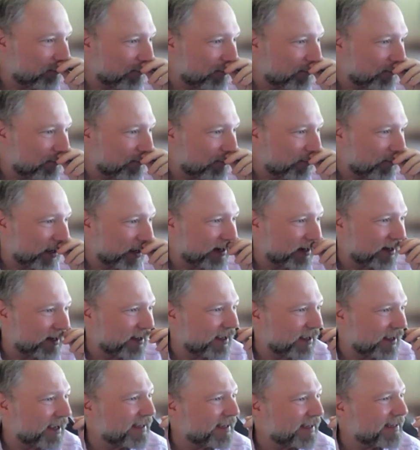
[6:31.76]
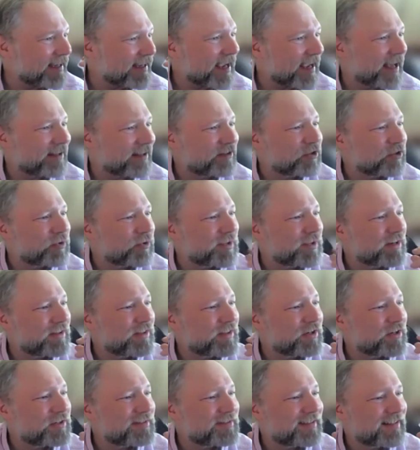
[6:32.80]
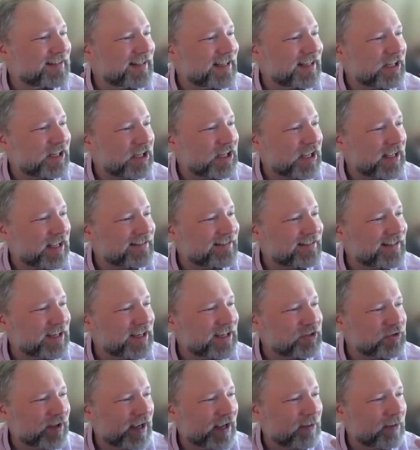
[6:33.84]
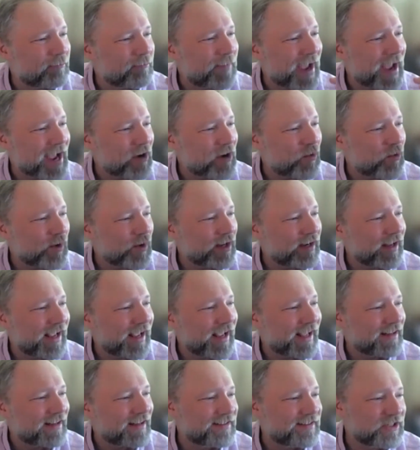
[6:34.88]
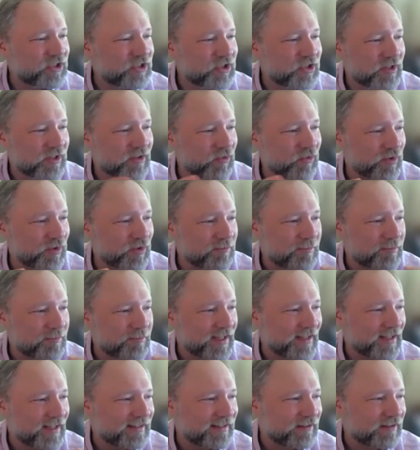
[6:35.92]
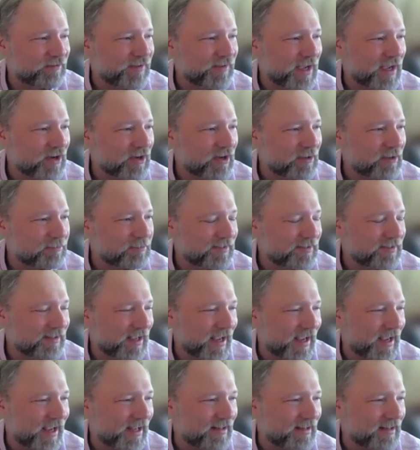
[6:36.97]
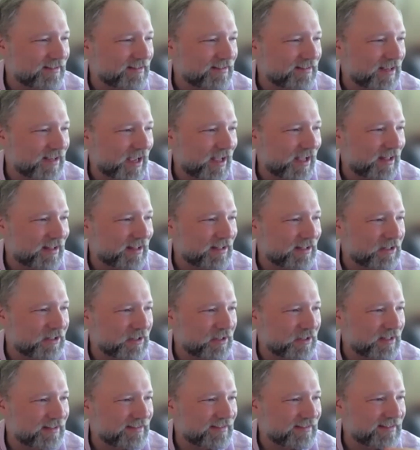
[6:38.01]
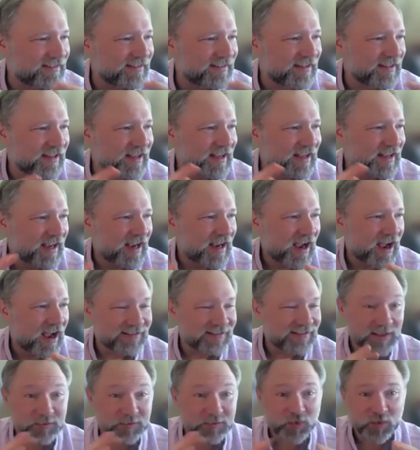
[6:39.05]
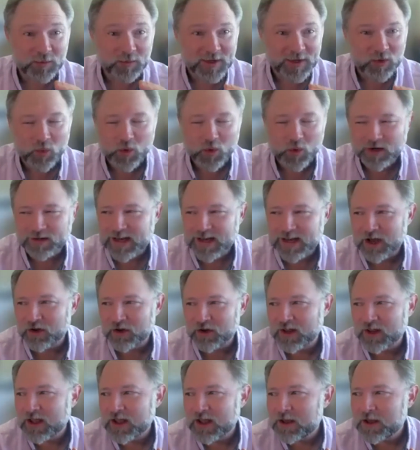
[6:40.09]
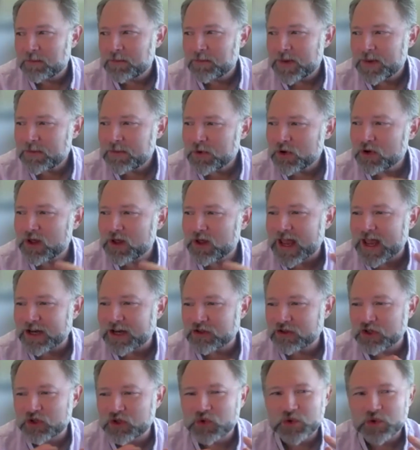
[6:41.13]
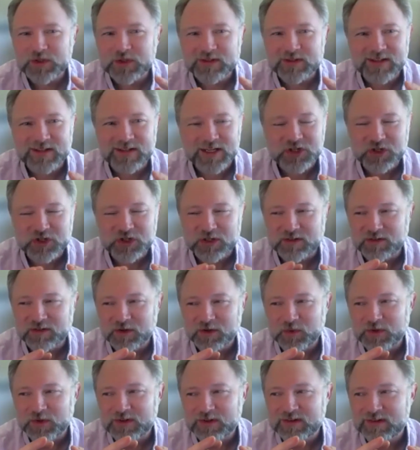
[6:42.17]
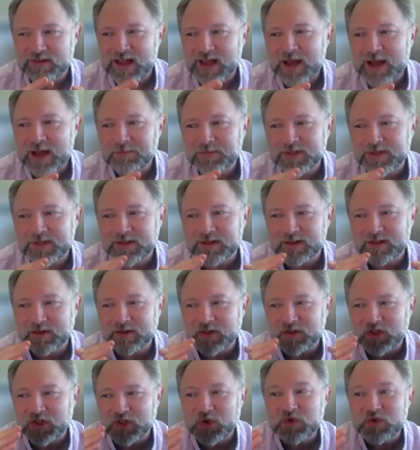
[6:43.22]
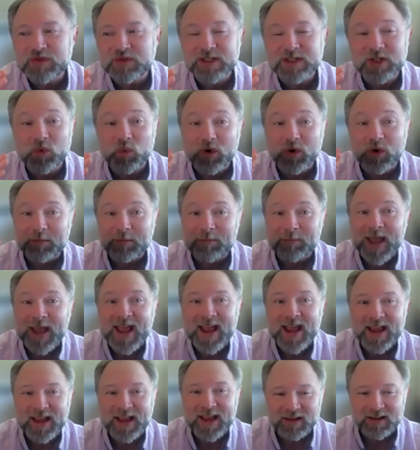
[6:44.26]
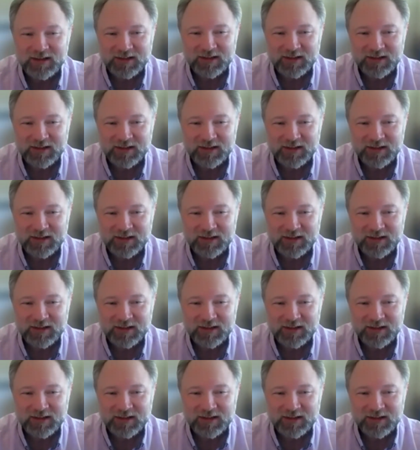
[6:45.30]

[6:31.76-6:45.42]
but yeah, so there, there is, is it like back when anesthesia was being developed and uh, these concepts were being worked out, people actually drew a distinction. So we stopped using the word pain,